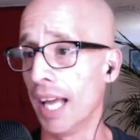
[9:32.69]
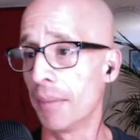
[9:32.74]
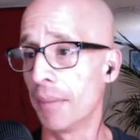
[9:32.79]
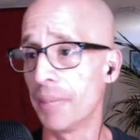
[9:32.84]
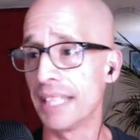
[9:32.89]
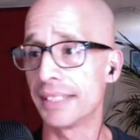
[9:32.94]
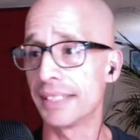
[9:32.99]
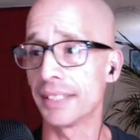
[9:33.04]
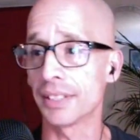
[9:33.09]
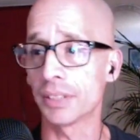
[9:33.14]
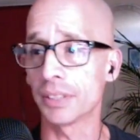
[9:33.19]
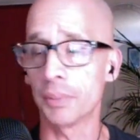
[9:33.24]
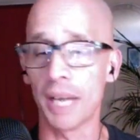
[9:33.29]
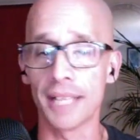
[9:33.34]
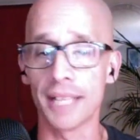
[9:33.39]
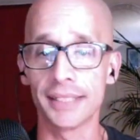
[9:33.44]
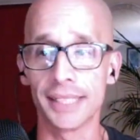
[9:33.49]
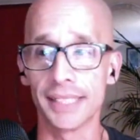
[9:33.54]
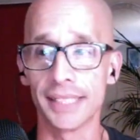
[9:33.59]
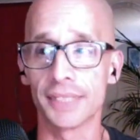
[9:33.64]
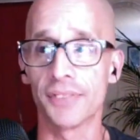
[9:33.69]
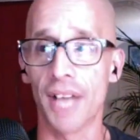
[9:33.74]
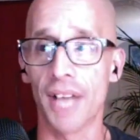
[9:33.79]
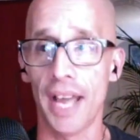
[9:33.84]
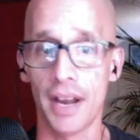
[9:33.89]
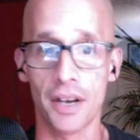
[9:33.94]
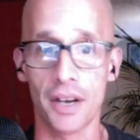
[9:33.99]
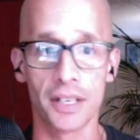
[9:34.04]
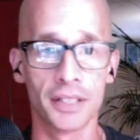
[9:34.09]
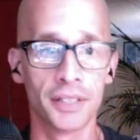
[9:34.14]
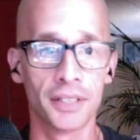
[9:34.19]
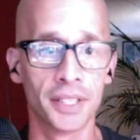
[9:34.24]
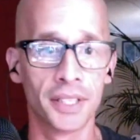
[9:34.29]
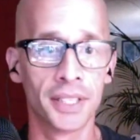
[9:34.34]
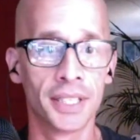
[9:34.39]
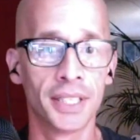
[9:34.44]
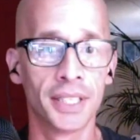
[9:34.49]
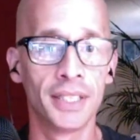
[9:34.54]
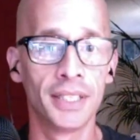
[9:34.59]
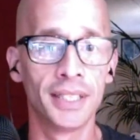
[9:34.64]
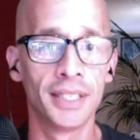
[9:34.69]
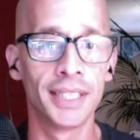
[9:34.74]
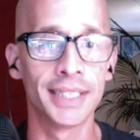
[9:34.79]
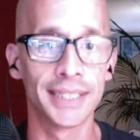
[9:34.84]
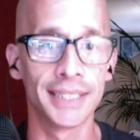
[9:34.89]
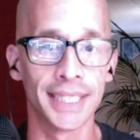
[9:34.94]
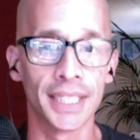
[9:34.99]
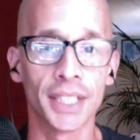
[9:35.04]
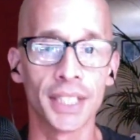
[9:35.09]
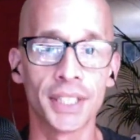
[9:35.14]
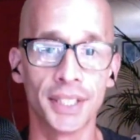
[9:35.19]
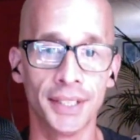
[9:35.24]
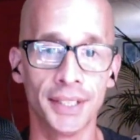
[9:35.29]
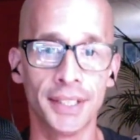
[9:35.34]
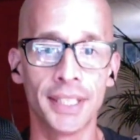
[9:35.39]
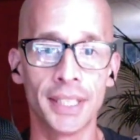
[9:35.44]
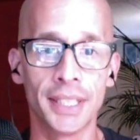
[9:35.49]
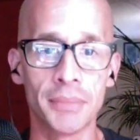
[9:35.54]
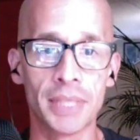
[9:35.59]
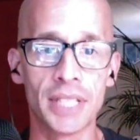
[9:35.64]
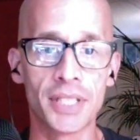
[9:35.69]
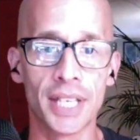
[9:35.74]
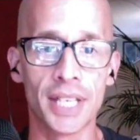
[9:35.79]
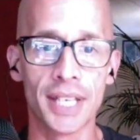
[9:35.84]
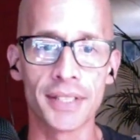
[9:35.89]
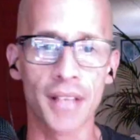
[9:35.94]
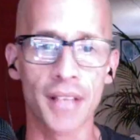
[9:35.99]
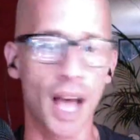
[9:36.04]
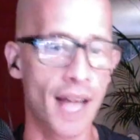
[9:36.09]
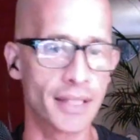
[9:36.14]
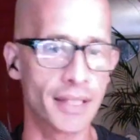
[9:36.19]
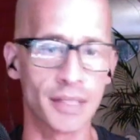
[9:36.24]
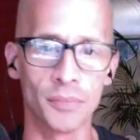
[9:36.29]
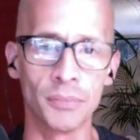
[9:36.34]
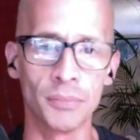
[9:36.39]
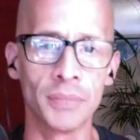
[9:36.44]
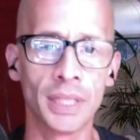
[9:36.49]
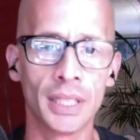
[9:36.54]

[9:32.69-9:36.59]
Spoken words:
Pizza Express is fire. They are good, and BJ is awesome.